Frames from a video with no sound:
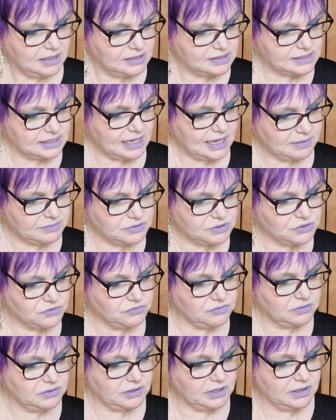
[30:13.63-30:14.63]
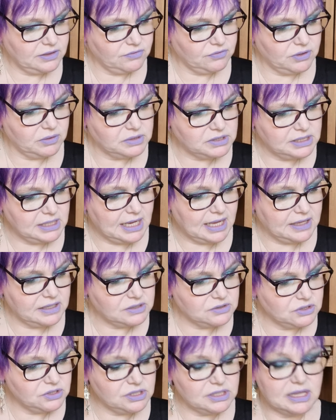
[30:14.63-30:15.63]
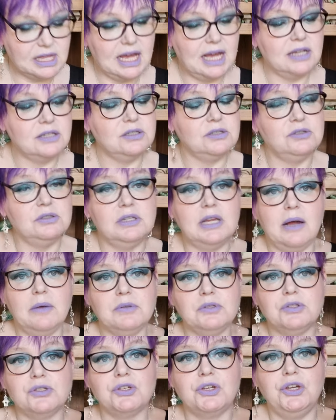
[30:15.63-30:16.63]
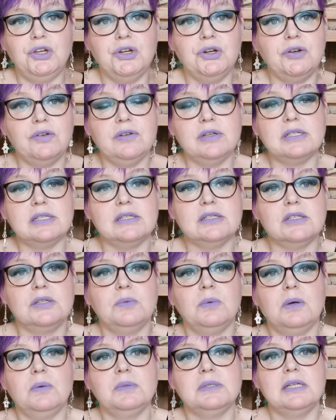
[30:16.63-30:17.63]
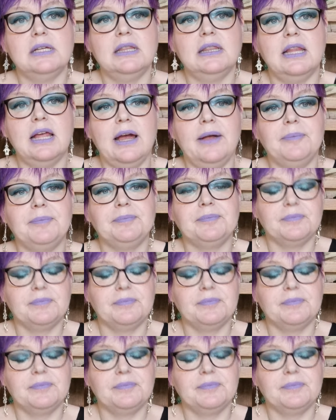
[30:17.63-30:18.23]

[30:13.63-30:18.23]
So yeah, just looking through. So yeah, it's just that. I was just curious as to what was in that.